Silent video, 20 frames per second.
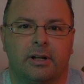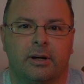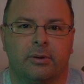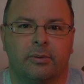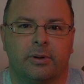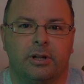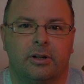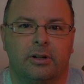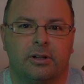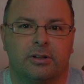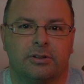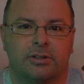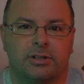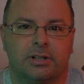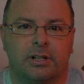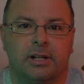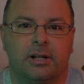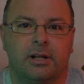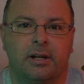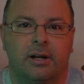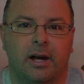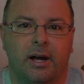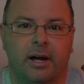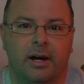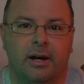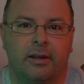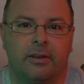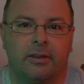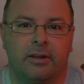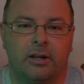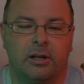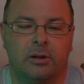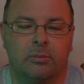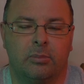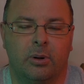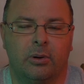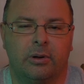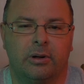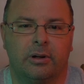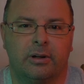That way you can see how the
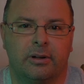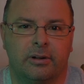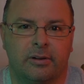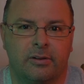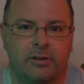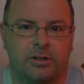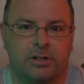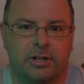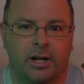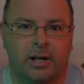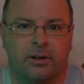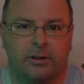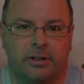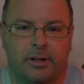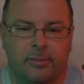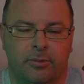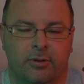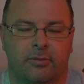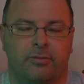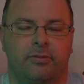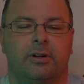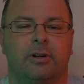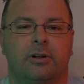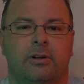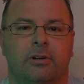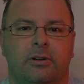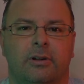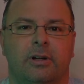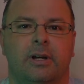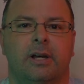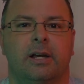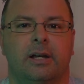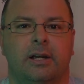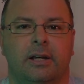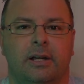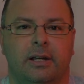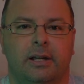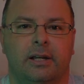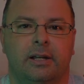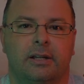bokeh and the shallow depth of field
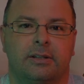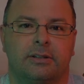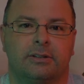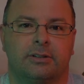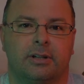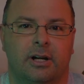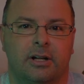is.